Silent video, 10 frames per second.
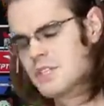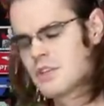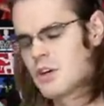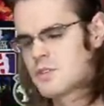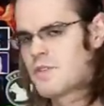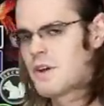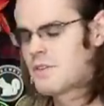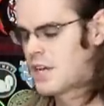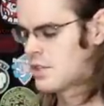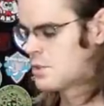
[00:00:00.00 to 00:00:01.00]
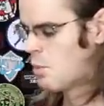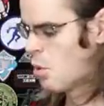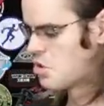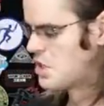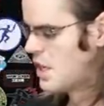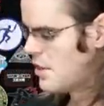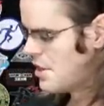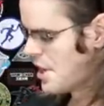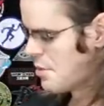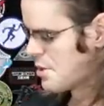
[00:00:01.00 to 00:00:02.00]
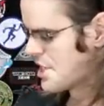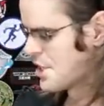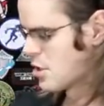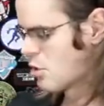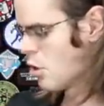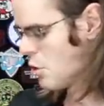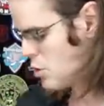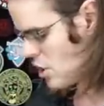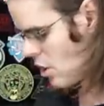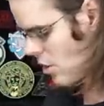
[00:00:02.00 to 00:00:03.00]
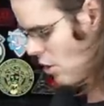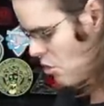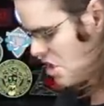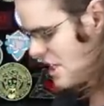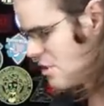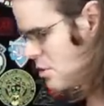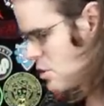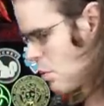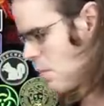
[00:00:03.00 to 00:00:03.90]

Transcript: This costs five dollars more than a regular Kronos, although I do just